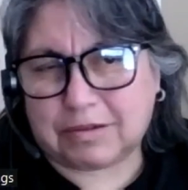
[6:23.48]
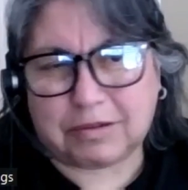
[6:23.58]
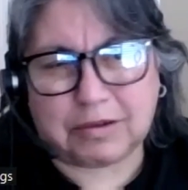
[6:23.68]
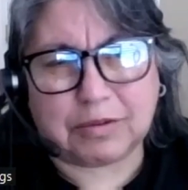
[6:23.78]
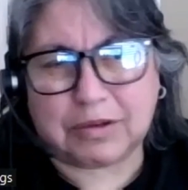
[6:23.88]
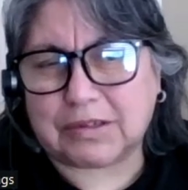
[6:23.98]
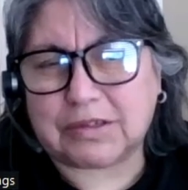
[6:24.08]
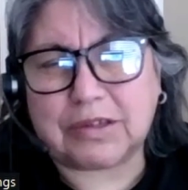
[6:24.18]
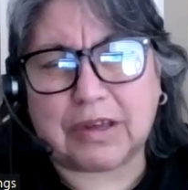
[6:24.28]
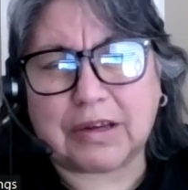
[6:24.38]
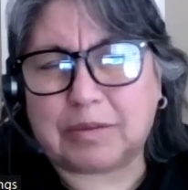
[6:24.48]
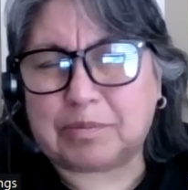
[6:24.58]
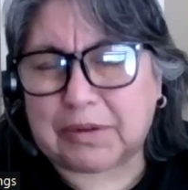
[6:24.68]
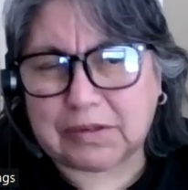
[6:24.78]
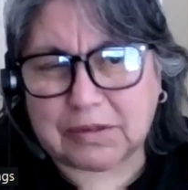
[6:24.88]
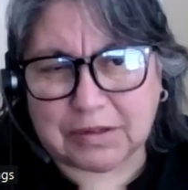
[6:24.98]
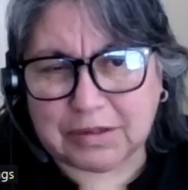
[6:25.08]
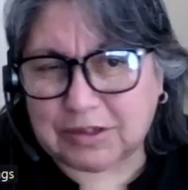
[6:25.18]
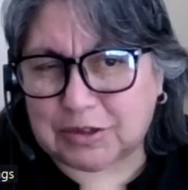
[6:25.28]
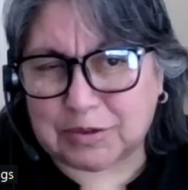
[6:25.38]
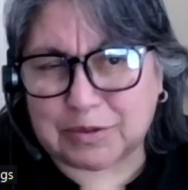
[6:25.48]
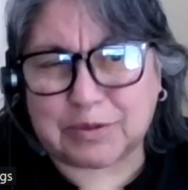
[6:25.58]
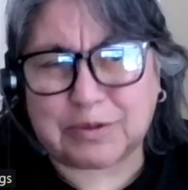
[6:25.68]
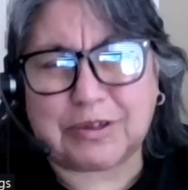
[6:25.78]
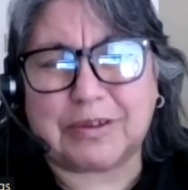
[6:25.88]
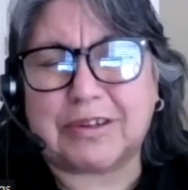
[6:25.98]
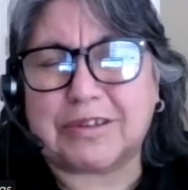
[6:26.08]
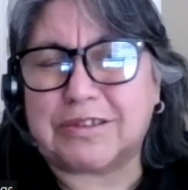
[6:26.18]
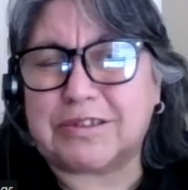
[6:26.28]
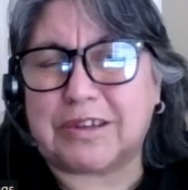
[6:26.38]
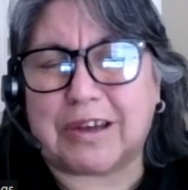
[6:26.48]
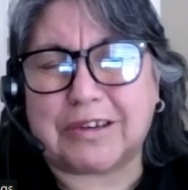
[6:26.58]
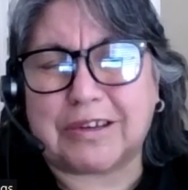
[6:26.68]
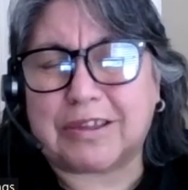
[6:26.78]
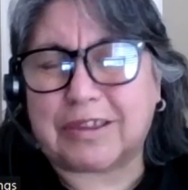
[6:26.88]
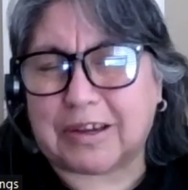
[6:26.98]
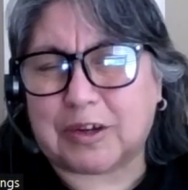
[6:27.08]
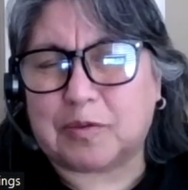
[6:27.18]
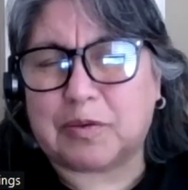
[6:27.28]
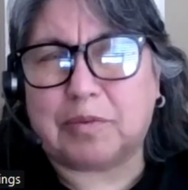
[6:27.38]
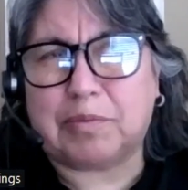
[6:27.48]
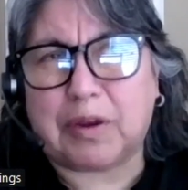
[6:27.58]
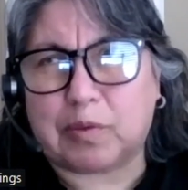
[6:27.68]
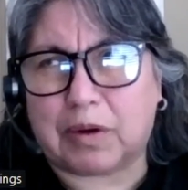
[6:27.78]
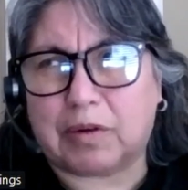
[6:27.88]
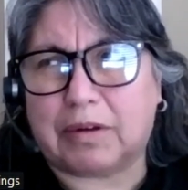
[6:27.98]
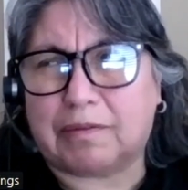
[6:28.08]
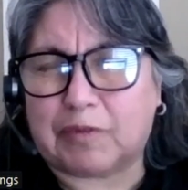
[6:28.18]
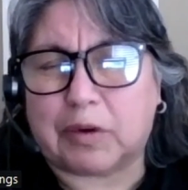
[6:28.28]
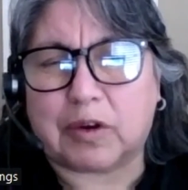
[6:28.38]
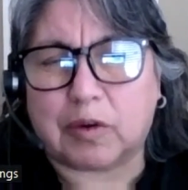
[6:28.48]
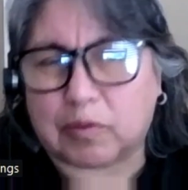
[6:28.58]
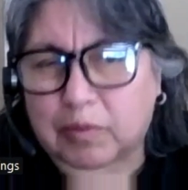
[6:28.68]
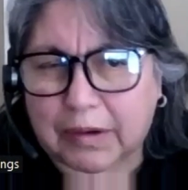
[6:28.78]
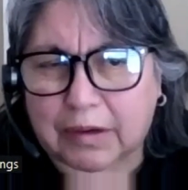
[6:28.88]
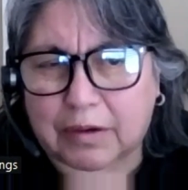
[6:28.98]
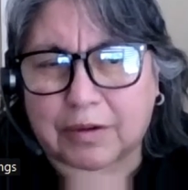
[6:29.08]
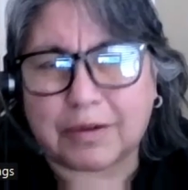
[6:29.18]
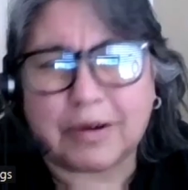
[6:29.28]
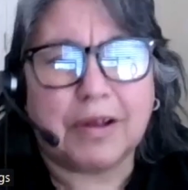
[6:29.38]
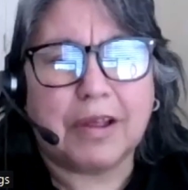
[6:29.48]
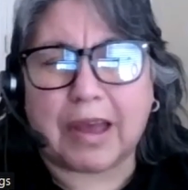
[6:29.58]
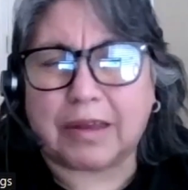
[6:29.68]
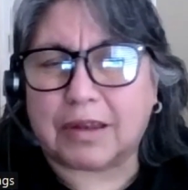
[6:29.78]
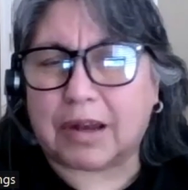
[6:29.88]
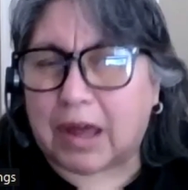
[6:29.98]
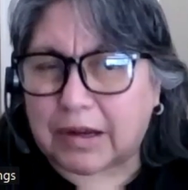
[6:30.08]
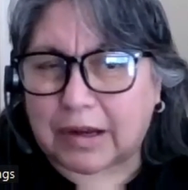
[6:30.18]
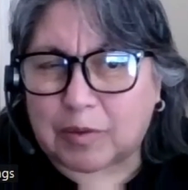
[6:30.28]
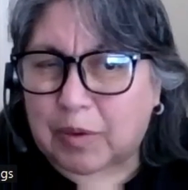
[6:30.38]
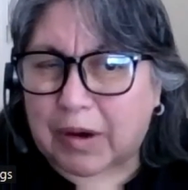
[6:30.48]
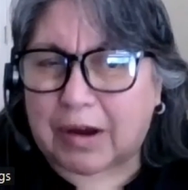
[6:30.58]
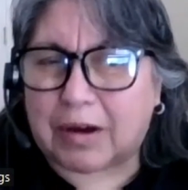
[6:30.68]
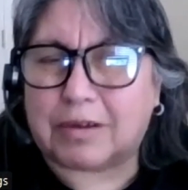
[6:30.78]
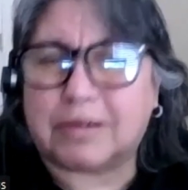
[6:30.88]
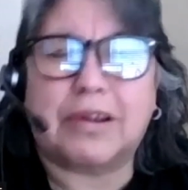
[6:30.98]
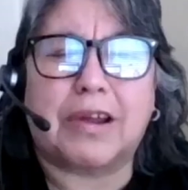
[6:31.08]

you didn't see any business shoes, you didn't see anything you would be wearing for a career, athletic wear,